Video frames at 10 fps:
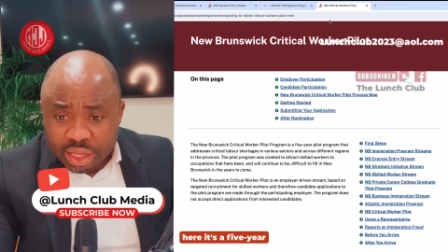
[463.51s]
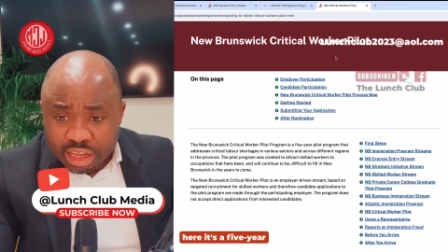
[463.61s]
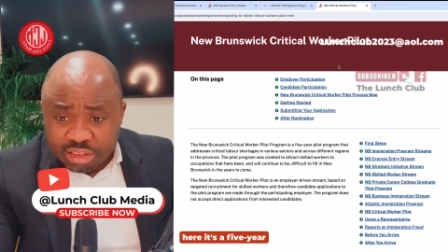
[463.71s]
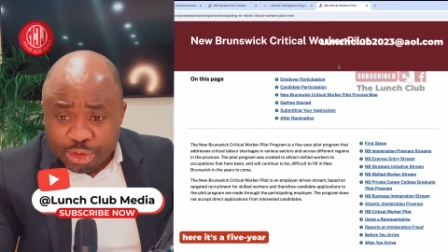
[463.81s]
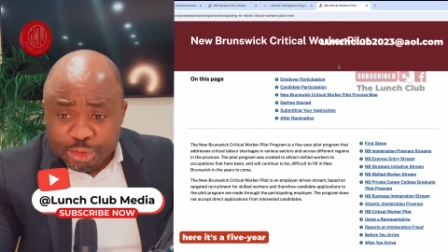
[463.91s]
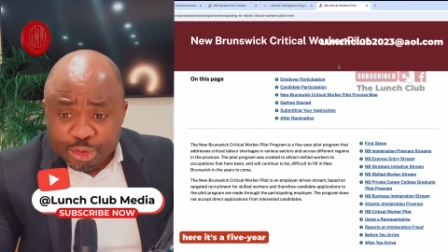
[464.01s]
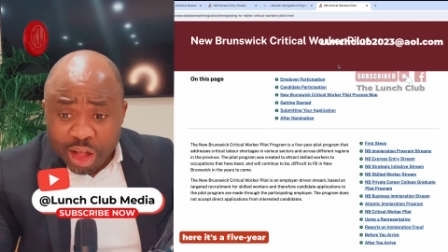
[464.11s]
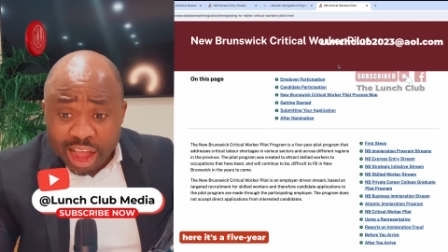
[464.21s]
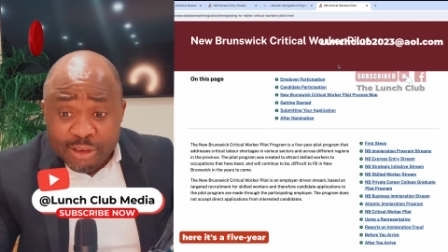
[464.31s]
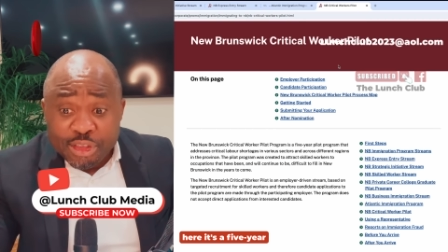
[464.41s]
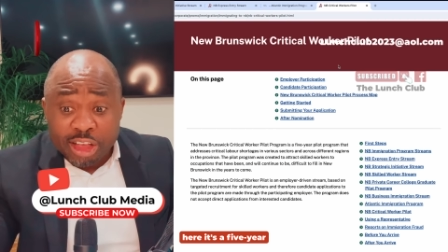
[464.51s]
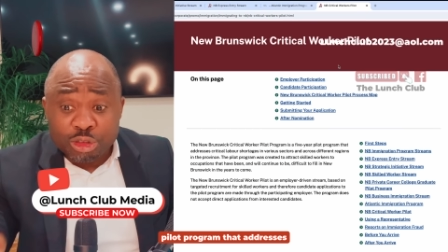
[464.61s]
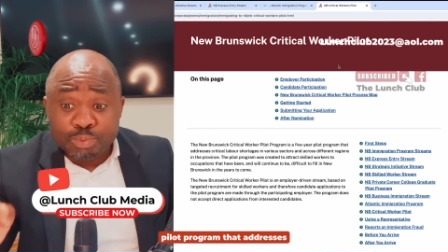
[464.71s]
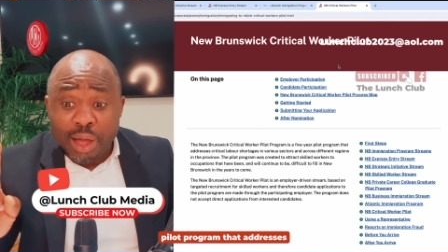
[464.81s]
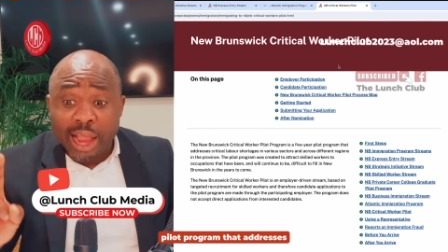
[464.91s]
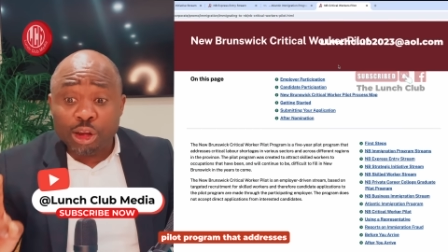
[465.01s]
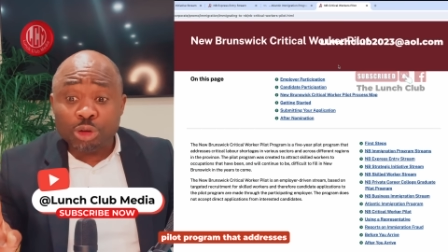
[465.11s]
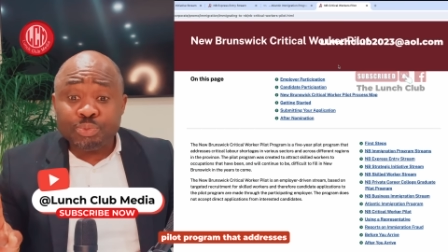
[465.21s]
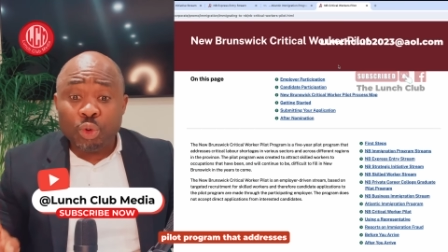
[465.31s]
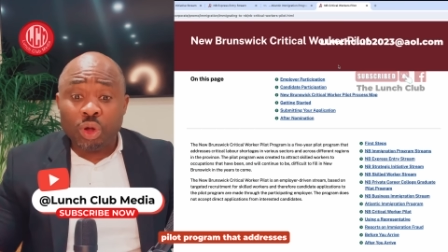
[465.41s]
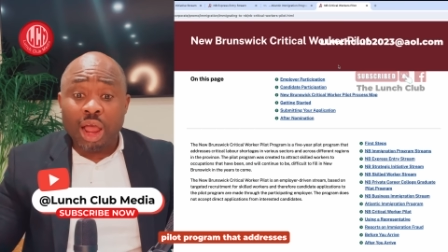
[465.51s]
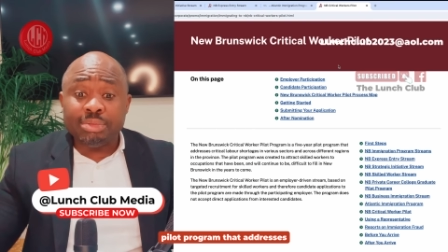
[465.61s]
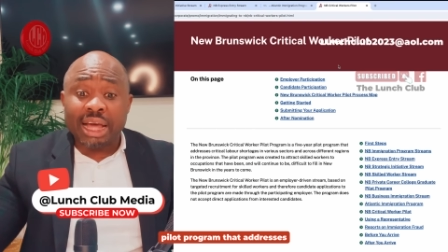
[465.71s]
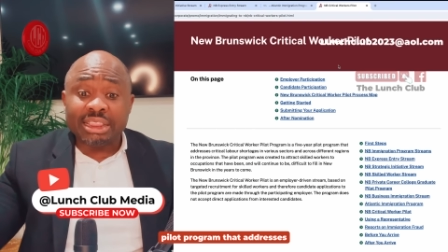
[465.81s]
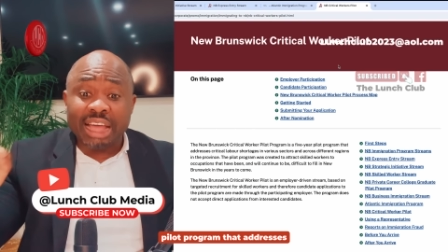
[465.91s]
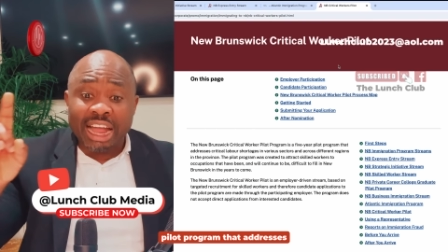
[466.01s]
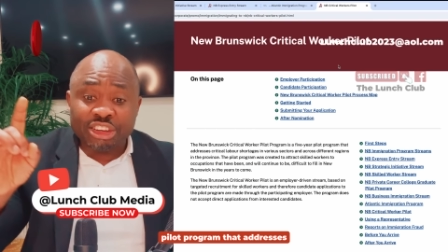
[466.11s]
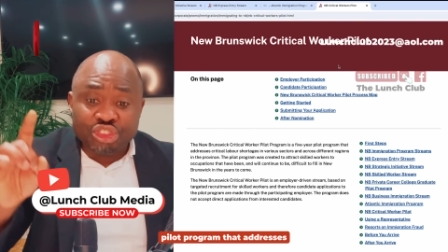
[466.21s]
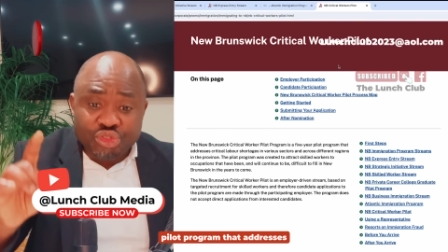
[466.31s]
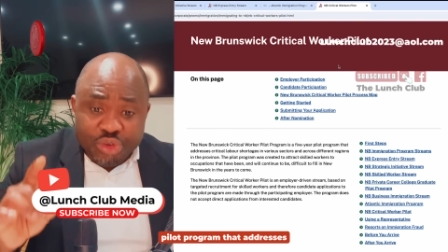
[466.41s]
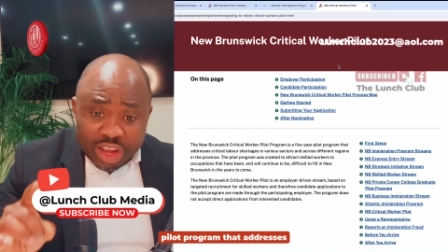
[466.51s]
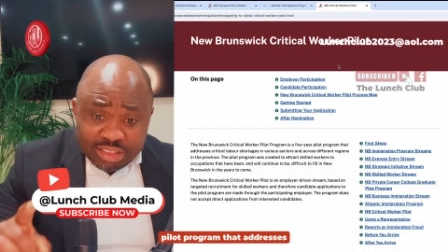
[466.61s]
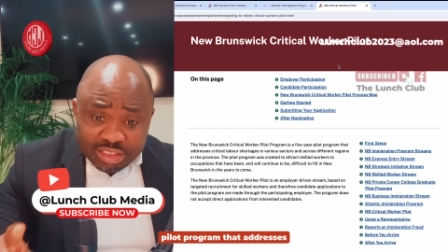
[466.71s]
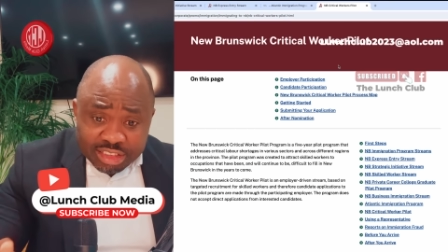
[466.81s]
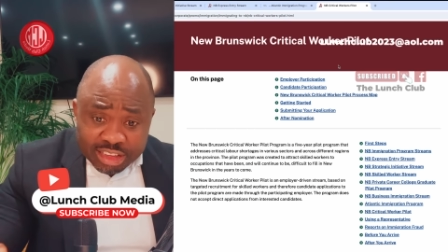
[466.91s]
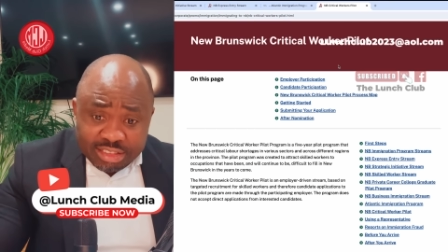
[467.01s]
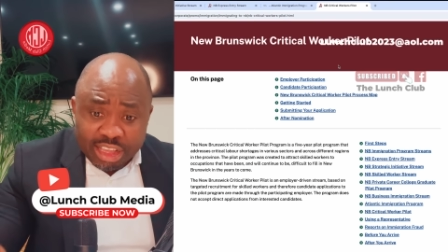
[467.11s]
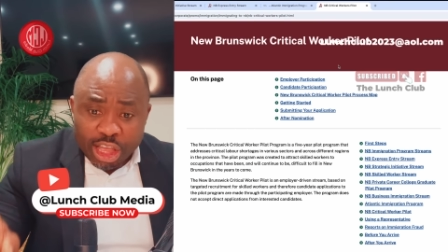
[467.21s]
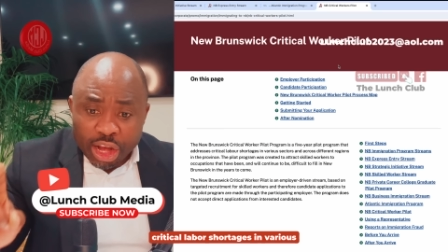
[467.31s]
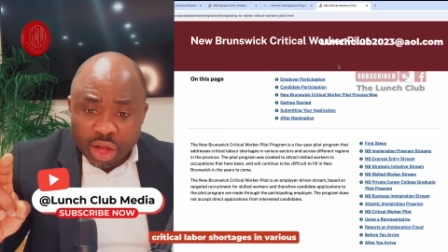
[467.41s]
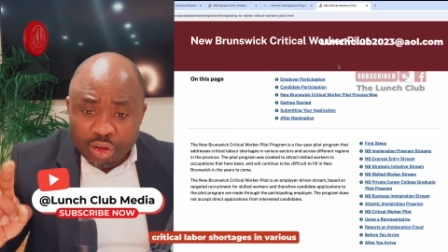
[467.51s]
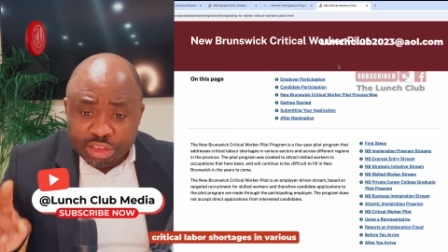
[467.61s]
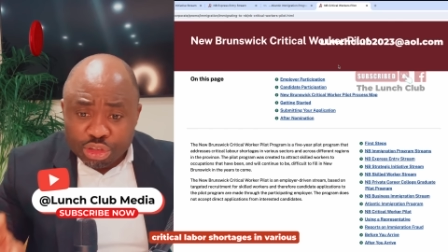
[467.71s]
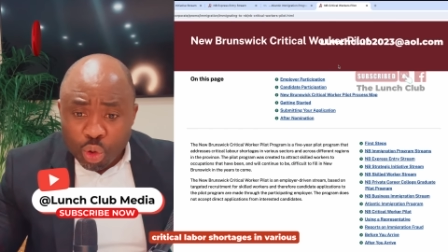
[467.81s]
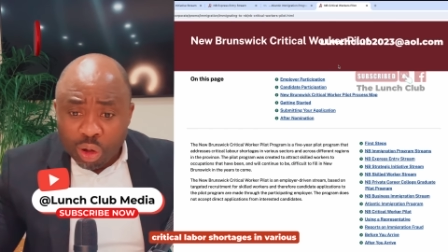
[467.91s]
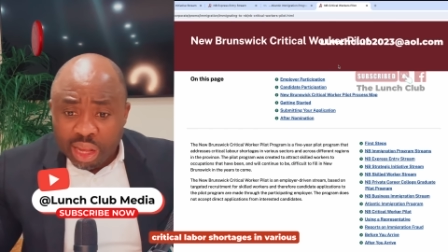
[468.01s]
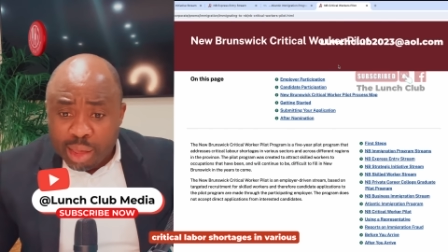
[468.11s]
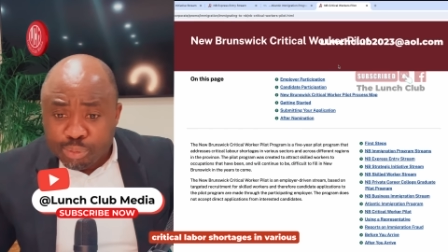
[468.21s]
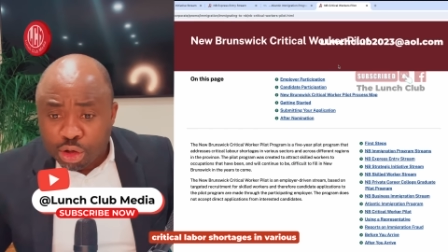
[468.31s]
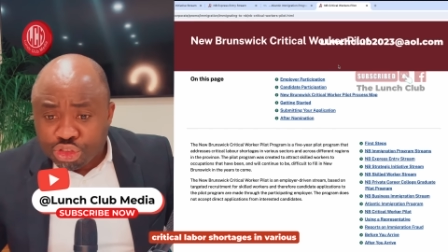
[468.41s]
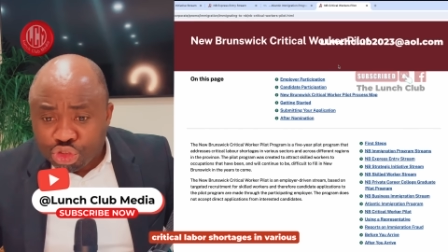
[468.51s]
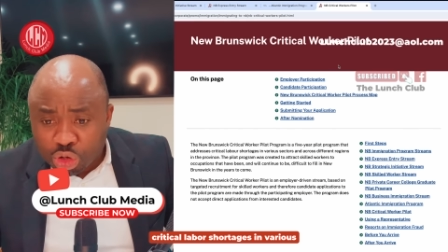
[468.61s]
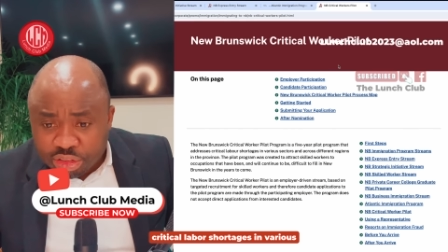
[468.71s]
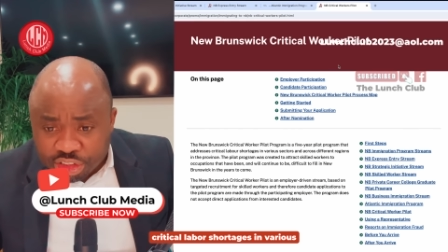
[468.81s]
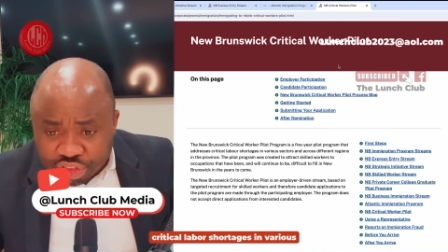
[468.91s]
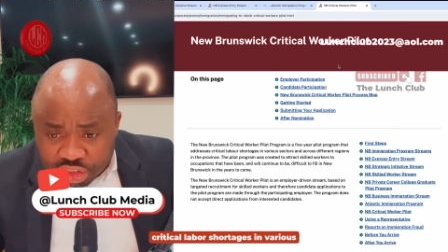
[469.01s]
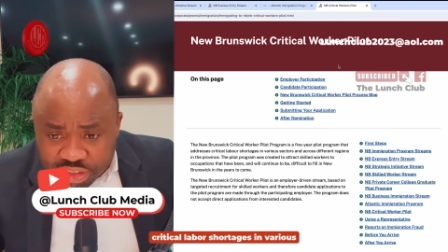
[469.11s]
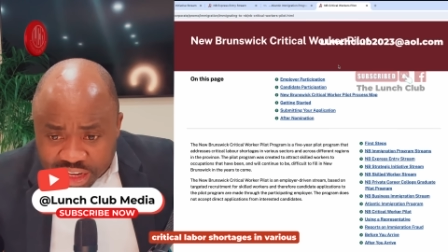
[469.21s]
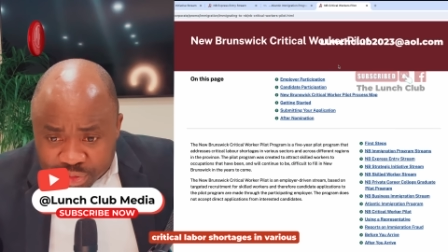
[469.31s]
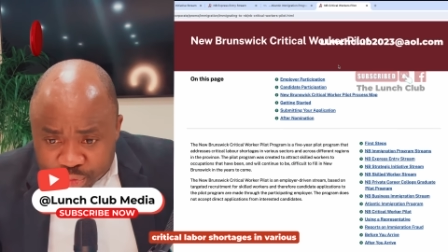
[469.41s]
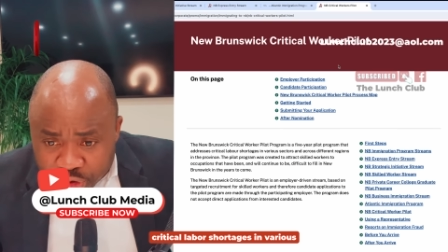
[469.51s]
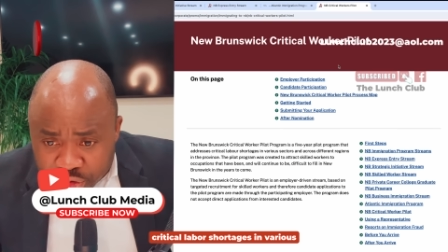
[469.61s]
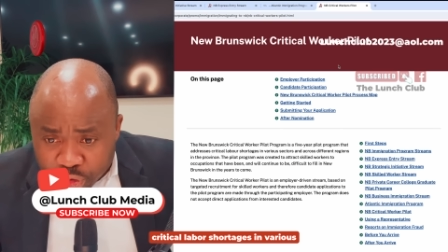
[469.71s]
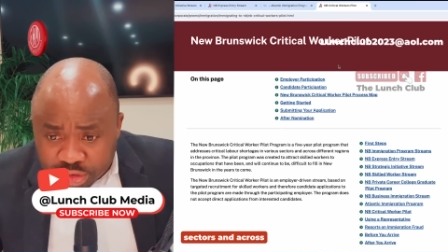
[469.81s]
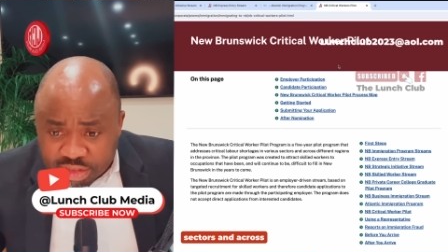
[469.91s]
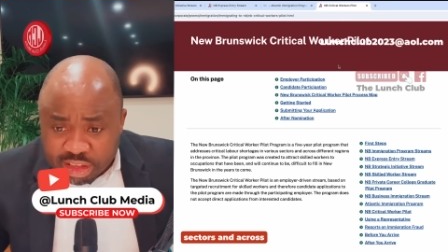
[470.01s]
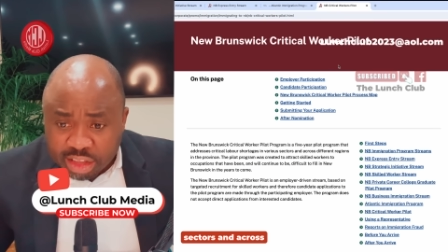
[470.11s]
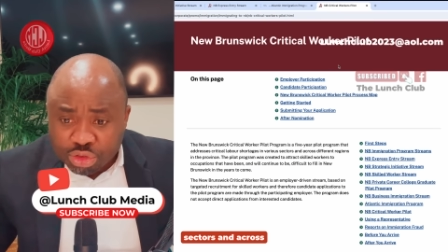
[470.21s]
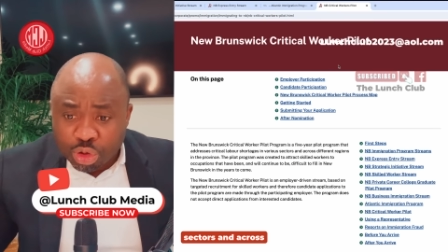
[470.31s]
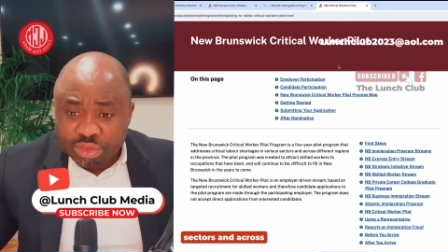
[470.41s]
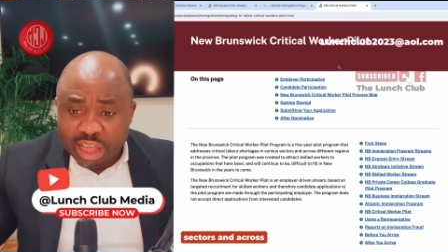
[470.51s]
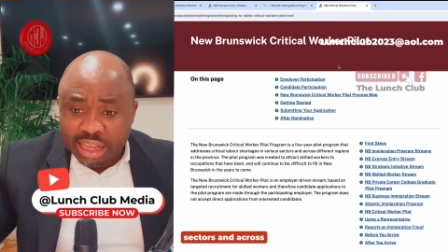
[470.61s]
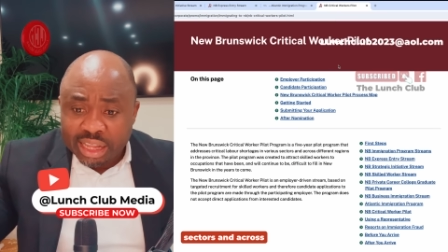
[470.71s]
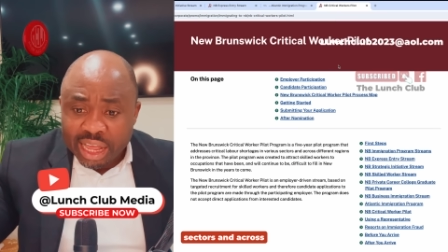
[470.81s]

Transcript: it's a five years pilot program that addresses critical labor shortages in various sectors and